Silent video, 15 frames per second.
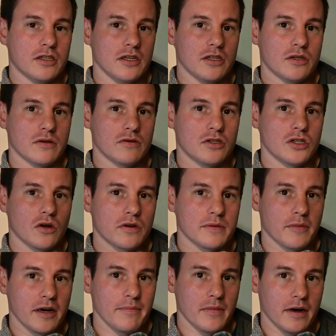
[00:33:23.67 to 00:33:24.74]
sort of jogs
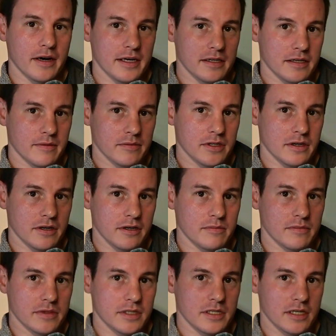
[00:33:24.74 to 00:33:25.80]
my mind
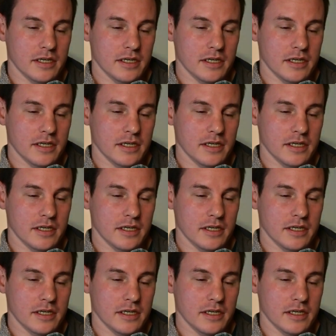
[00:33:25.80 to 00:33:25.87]
sometimes,